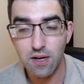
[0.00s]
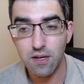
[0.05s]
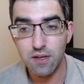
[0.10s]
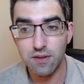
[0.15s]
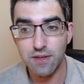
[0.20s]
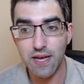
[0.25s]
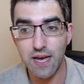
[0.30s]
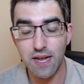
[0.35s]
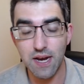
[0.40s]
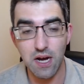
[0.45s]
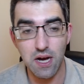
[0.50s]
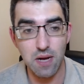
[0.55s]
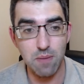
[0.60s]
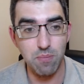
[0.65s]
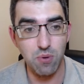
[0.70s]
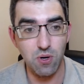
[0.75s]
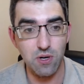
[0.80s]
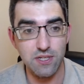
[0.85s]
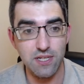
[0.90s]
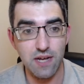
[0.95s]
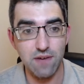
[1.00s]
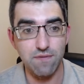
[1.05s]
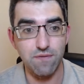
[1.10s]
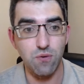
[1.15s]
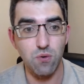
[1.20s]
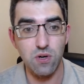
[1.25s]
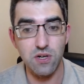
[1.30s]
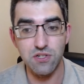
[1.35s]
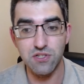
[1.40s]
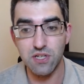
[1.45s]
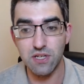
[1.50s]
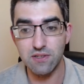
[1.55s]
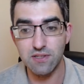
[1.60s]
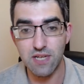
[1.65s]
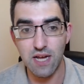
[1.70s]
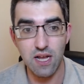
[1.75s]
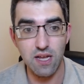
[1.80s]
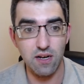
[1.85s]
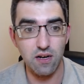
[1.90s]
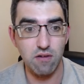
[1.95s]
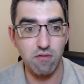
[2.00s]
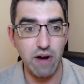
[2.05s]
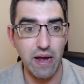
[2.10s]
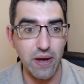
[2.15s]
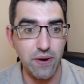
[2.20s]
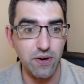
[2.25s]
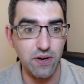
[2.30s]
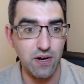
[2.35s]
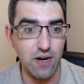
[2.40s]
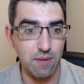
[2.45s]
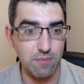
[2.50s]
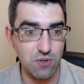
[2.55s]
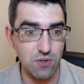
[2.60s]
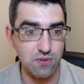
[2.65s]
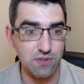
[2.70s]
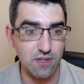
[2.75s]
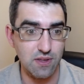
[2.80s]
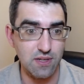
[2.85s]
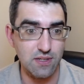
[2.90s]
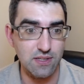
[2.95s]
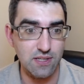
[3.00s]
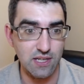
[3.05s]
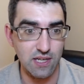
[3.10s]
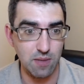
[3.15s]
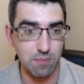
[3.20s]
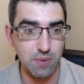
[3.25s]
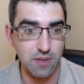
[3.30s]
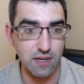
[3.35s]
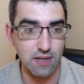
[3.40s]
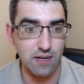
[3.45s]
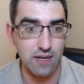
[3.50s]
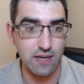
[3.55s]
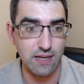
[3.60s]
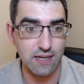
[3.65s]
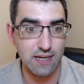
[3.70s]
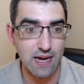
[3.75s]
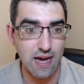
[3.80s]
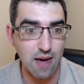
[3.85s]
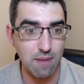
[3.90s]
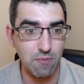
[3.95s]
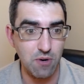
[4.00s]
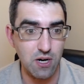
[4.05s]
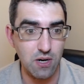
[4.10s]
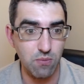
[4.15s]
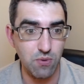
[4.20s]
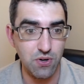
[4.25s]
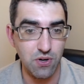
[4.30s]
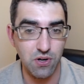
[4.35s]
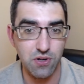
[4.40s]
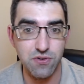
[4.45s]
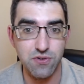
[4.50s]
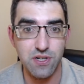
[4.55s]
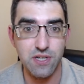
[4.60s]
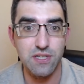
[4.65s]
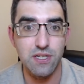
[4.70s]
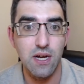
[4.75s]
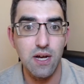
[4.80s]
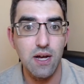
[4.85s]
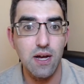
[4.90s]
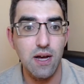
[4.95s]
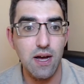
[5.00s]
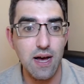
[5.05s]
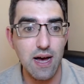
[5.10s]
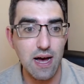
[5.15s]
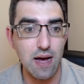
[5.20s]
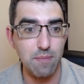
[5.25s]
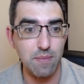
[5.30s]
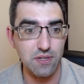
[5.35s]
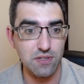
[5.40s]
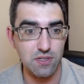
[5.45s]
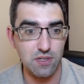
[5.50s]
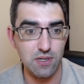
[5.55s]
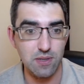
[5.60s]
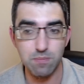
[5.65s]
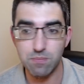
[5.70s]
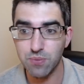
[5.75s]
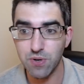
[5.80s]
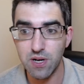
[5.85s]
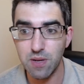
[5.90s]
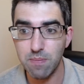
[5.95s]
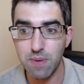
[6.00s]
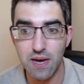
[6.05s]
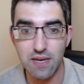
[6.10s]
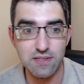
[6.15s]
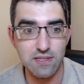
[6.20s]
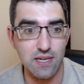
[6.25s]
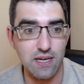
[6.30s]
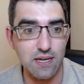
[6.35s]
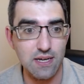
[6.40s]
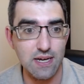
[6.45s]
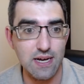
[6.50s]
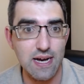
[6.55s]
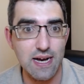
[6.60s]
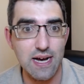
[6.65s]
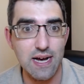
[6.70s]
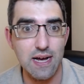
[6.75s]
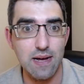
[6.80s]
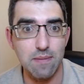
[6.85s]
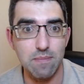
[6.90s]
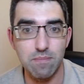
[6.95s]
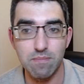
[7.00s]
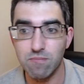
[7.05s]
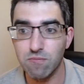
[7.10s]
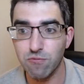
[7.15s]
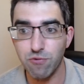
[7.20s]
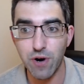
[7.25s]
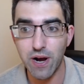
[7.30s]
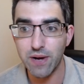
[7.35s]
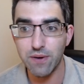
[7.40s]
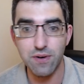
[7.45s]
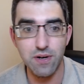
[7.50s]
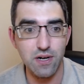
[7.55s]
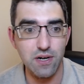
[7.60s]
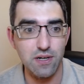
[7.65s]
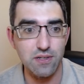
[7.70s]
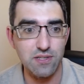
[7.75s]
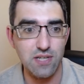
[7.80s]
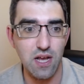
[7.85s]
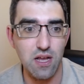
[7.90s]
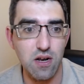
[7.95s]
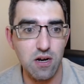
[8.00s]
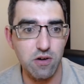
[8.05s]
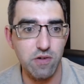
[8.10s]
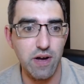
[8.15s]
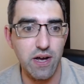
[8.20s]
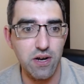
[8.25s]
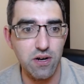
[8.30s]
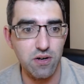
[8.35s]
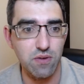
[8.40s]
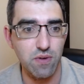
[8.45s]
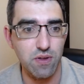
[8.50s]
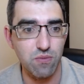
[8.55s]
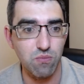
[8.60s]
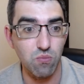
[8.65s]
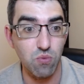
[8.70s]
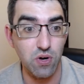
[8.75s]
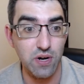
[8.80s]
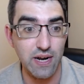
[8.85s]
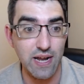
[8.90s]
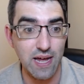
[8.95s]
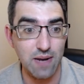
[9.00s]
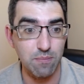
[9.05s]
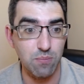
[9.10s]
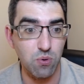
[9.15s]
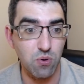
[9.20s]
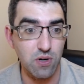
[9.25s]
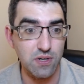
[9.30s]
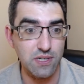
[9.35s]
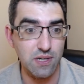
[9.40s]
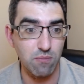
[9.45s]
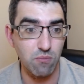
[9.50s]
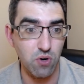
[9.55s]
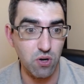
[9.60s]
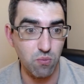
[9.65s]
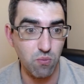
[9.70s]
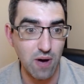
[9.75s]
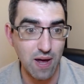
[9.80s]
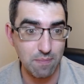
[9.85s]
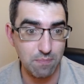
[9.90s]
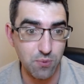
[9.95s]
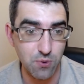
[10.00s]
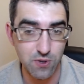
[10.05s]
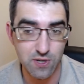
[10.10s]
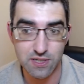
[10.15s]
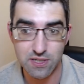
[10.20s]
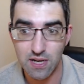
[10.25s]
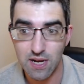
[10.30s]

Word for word: Then I bought a 4G cellular router. I'm using the TP Link MR100. Um, it's a pretty basic um, router, cellular router with one LAN port and one WAN port.